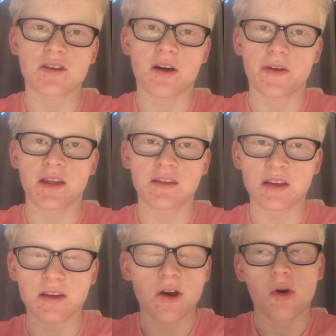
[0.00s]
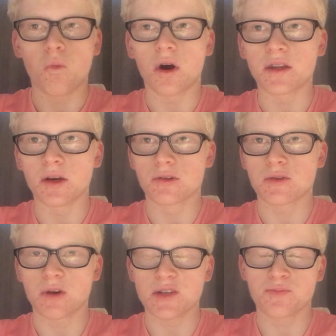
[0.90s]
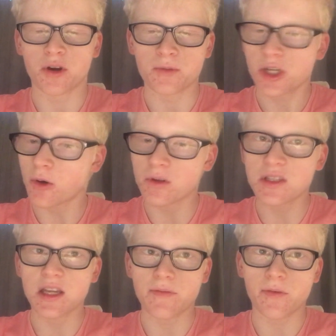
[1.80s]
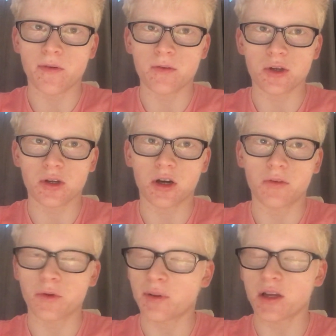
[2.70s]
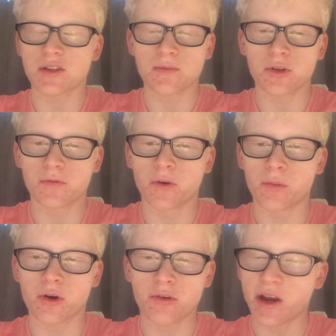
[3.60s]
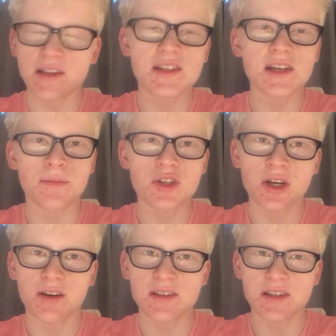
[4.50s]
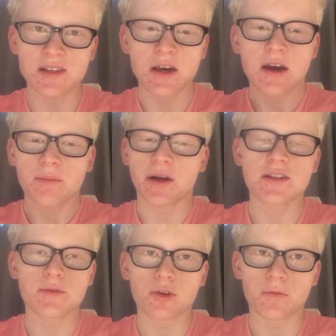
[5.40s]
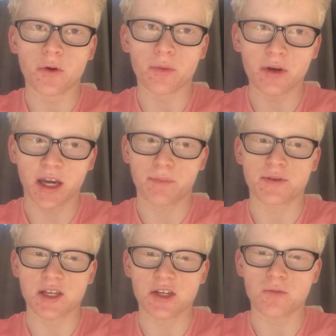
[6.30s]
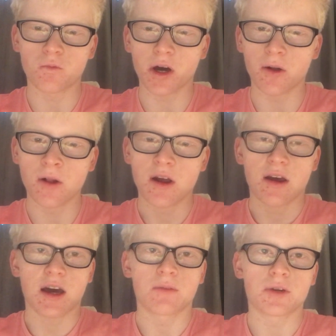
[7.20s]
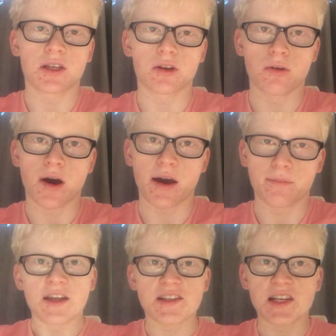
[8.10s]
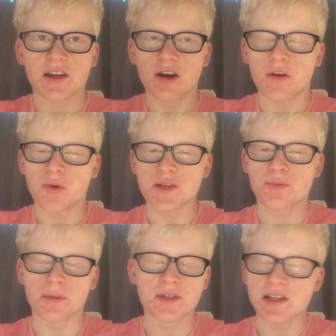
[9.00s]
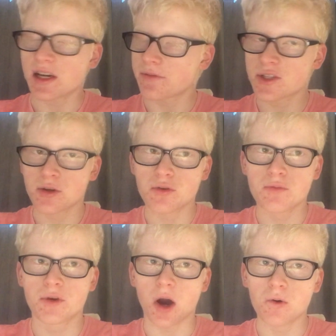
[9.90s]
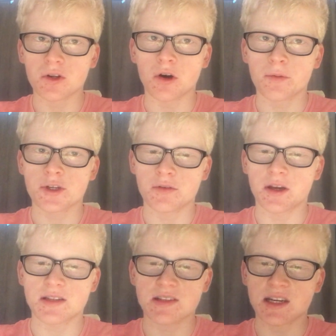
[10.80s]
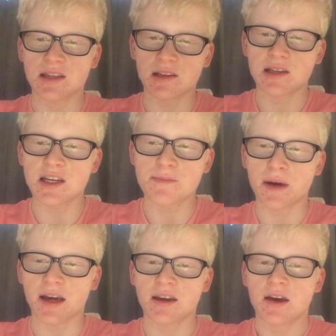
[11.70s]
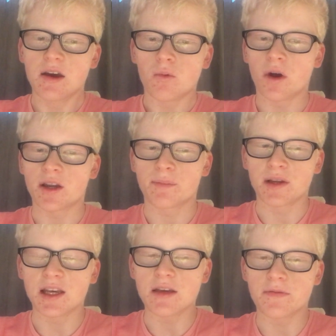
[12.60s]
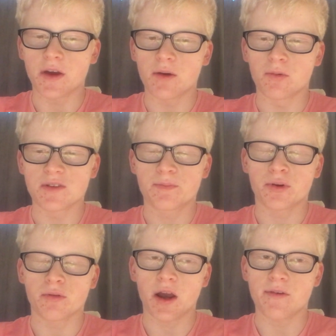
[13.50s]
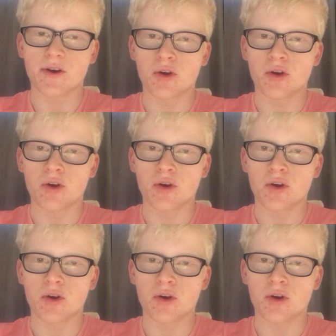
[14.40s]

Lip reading: half ended 1-0 to West Brom. Charlton did have a very good half. We played some good football, created some chances, played some good football, kept possession well, and we did alright. In the second half, West Brom did have 2 golden opportunities to take the lead back when I believe it was Pereira